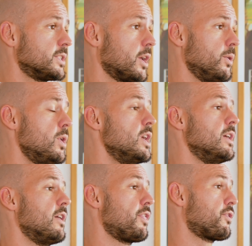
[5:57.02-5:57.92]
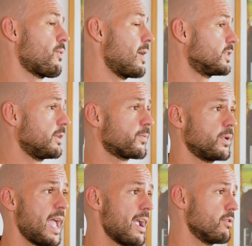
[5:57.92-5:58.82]
So throughout
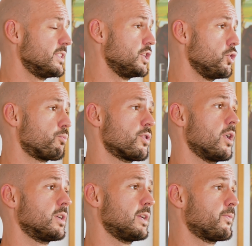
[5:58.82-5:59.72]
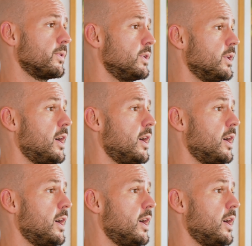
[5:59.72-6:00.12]
different areas in your product, different